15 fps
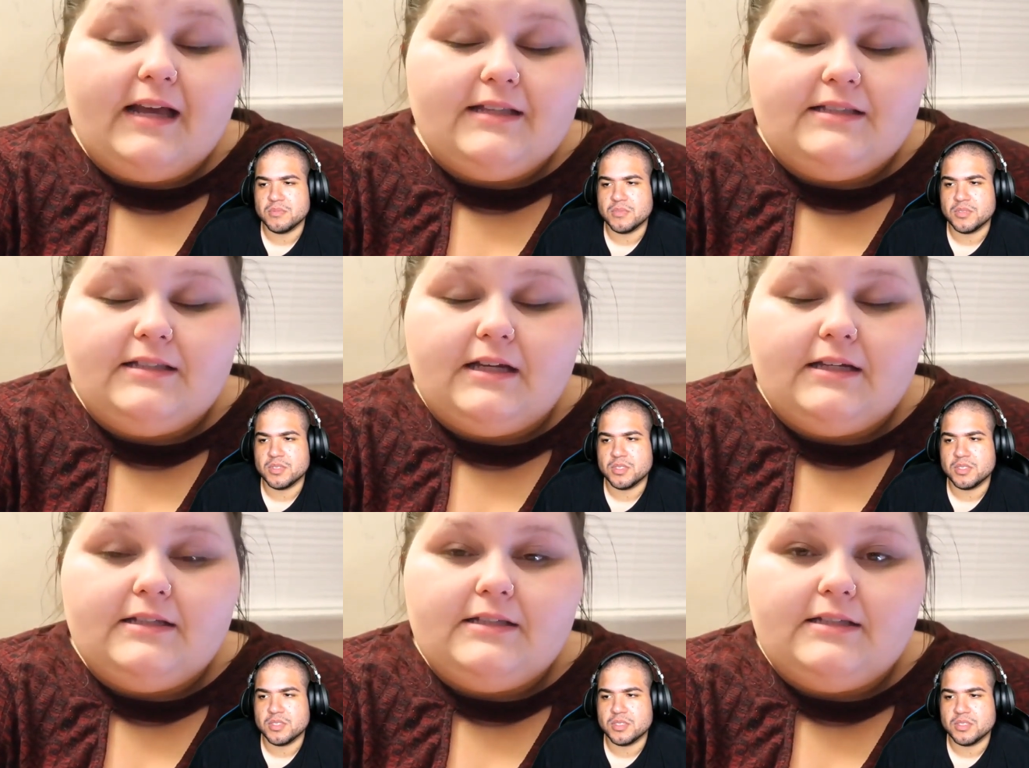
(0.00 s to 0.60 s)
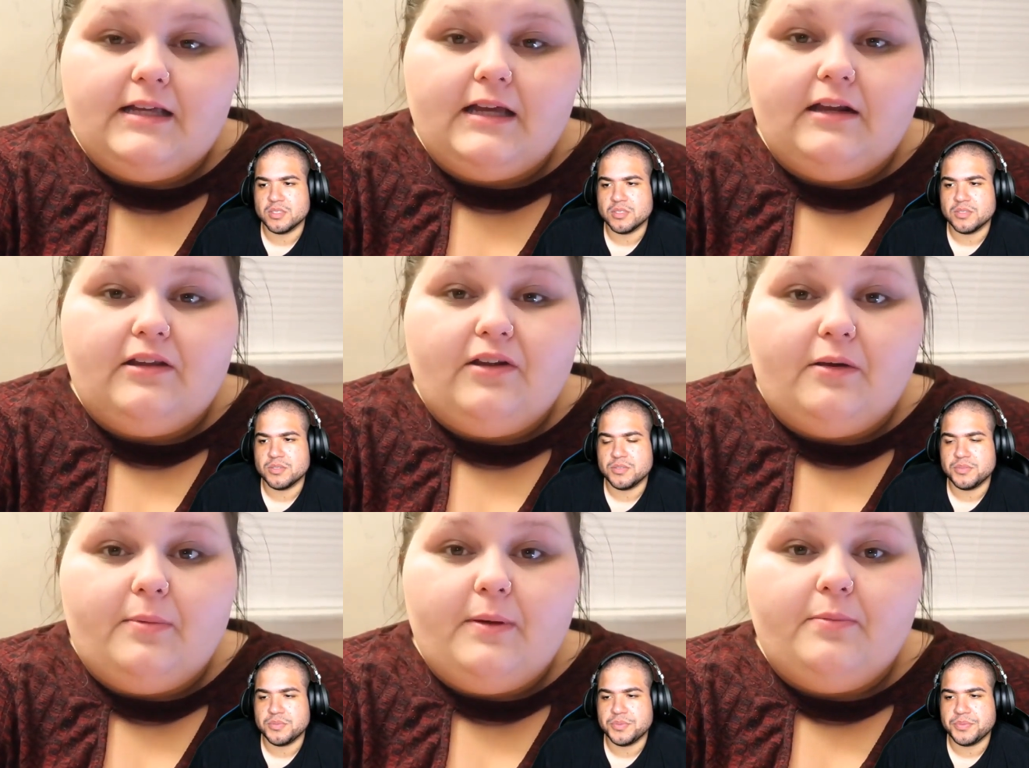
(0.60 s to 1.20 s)
Speaker 1: against us, and a
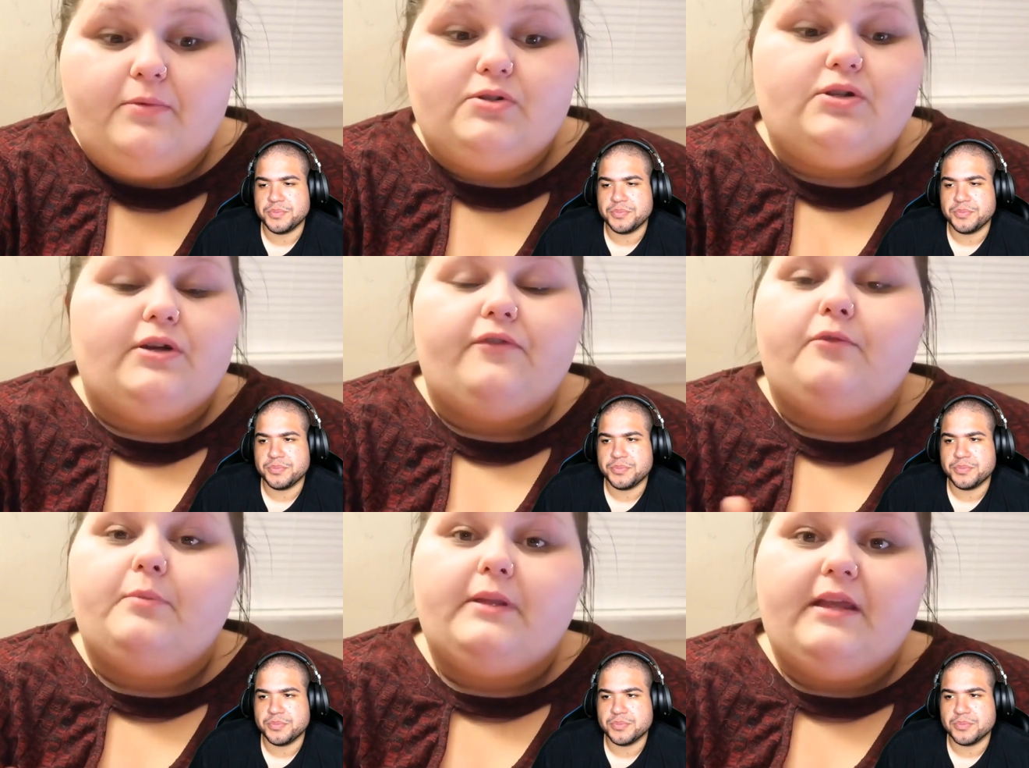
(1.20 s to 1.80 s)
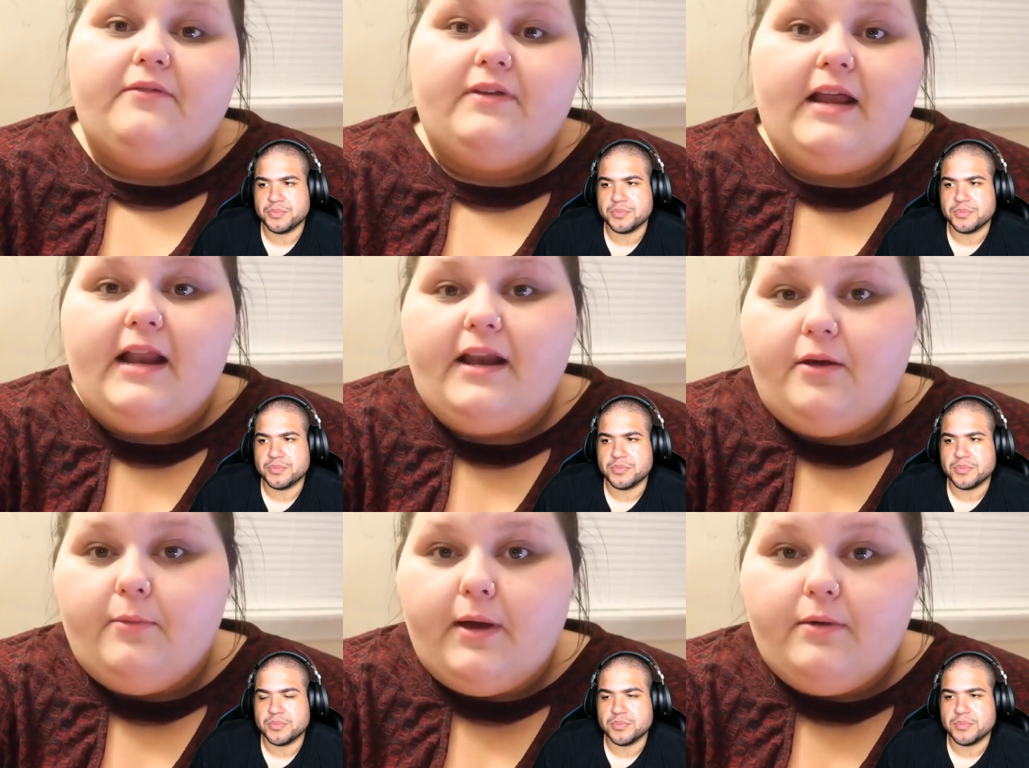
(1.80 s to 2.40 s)
lot of people don't even believe it
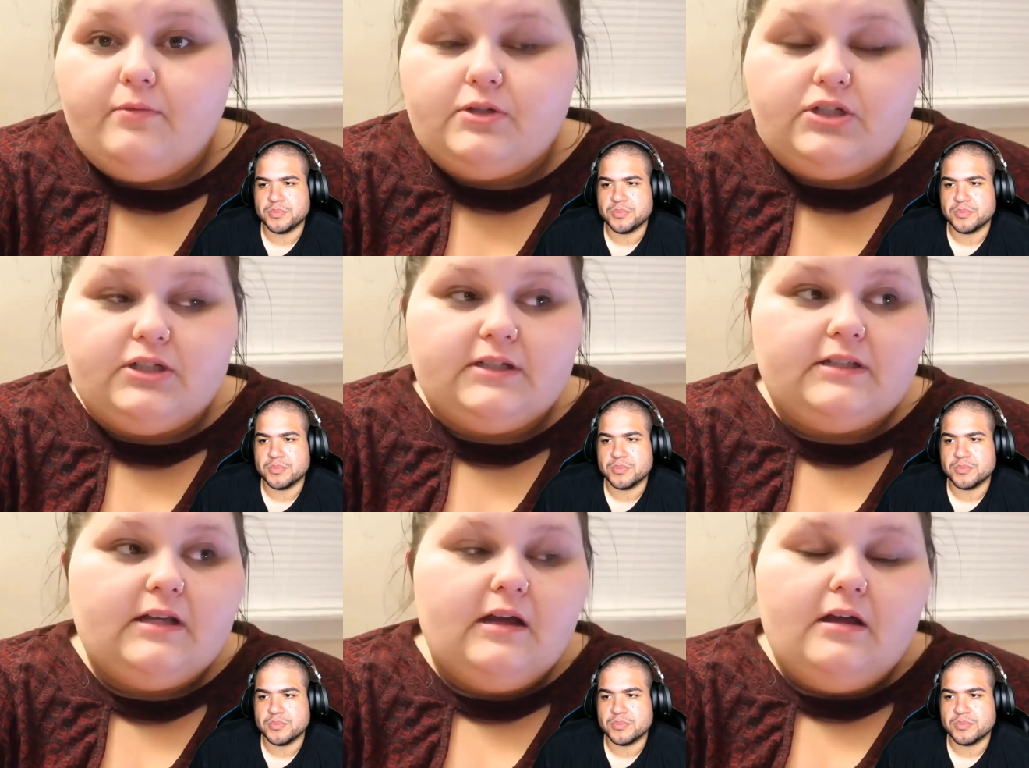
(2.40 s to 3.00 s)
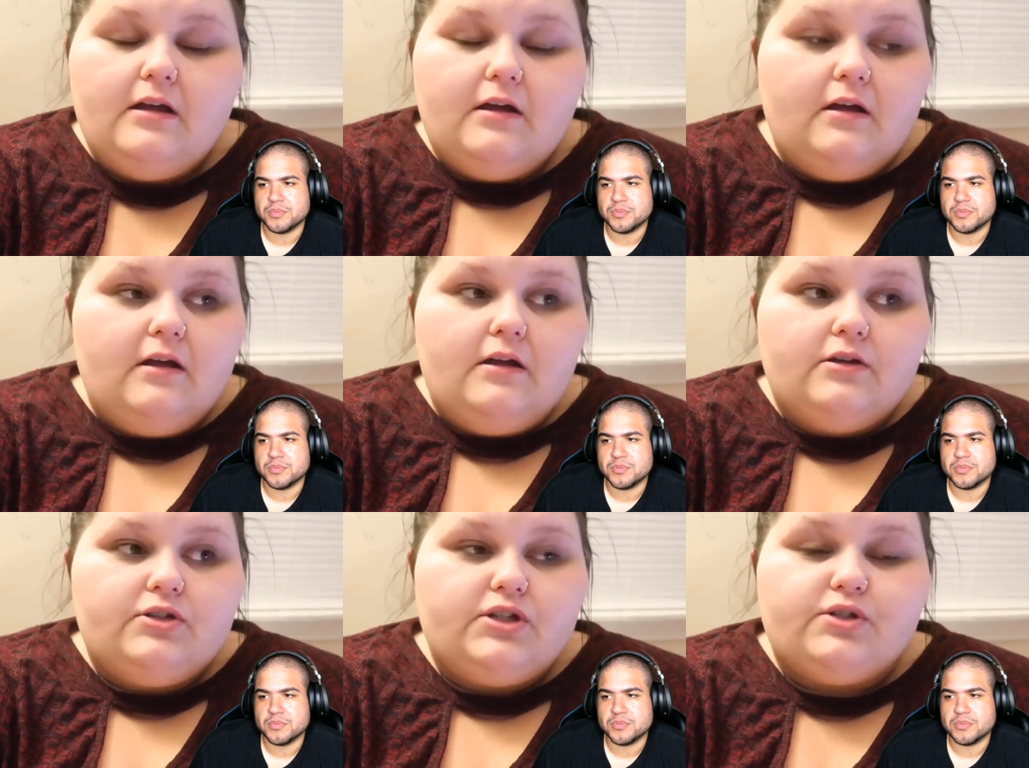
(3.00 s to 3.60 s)
anyway, which is
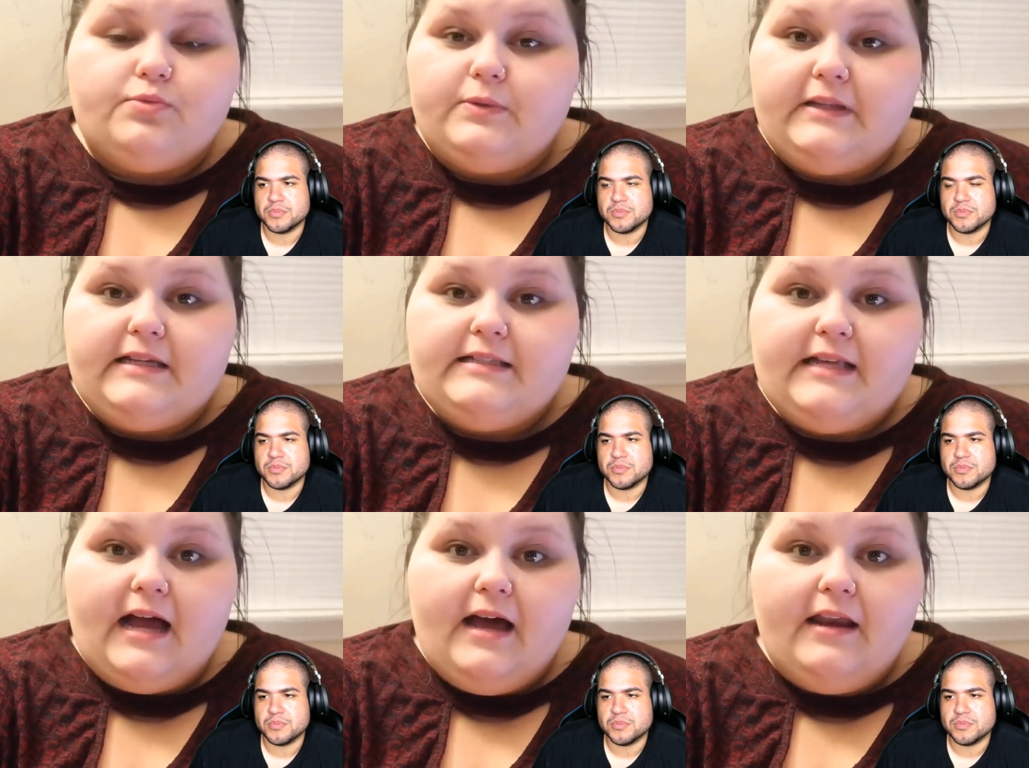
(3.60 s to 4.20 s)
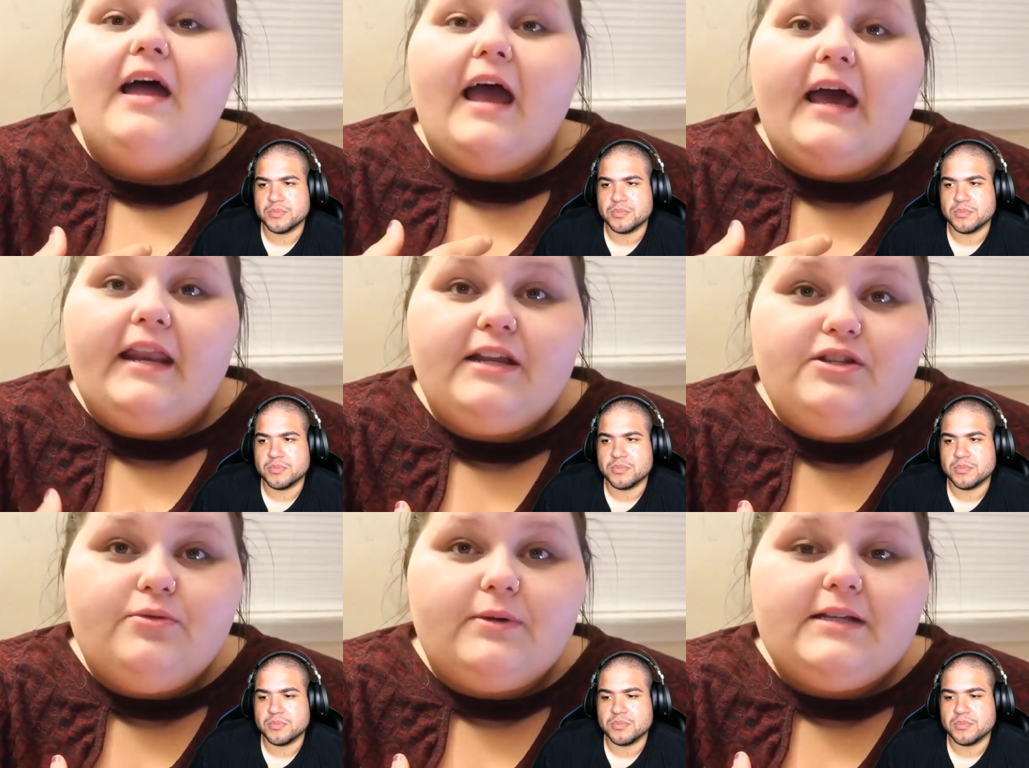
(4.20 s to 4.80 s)
just really sad. And
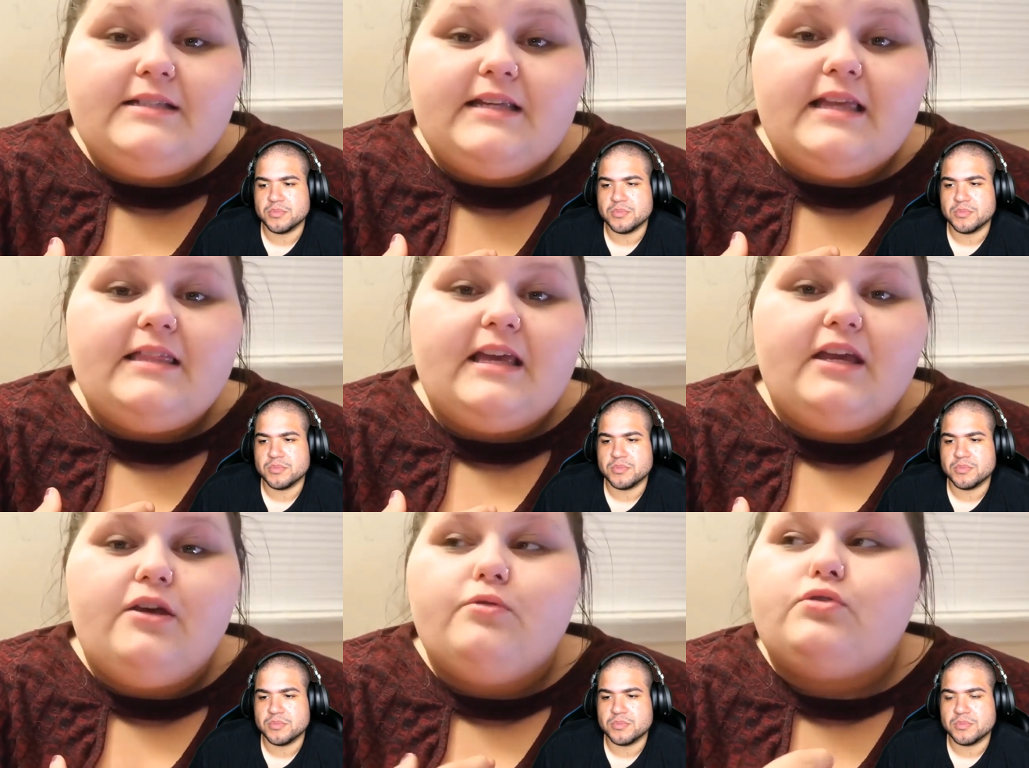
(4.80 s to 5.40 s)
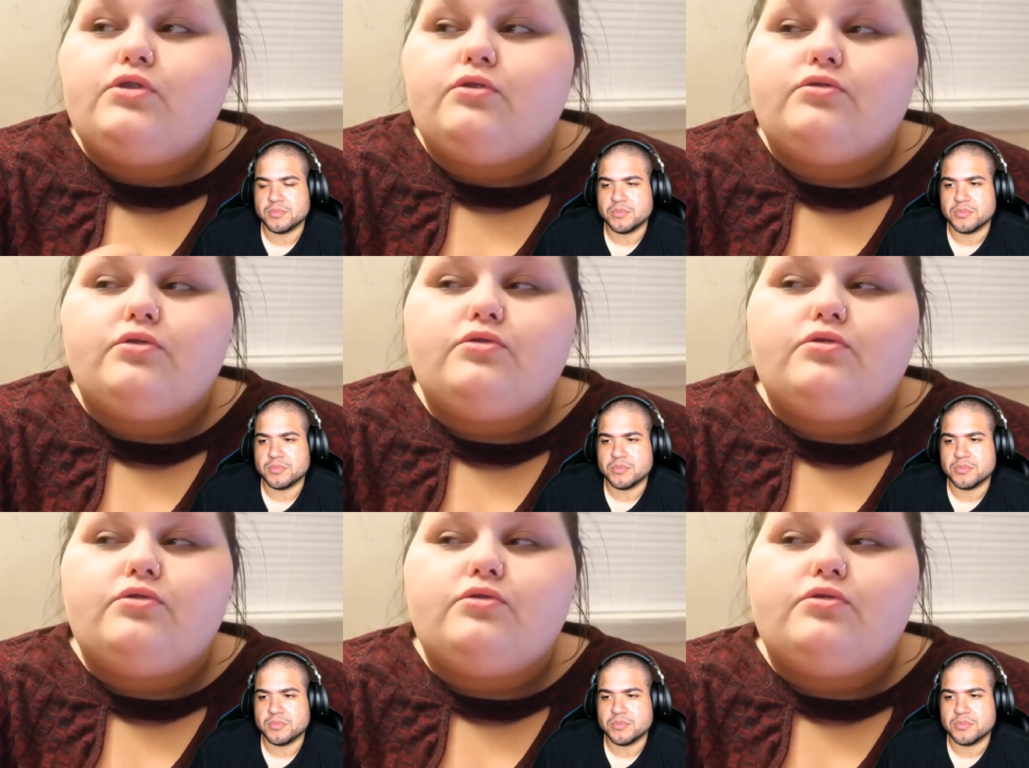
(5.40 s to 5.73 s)
I do want to say thank you so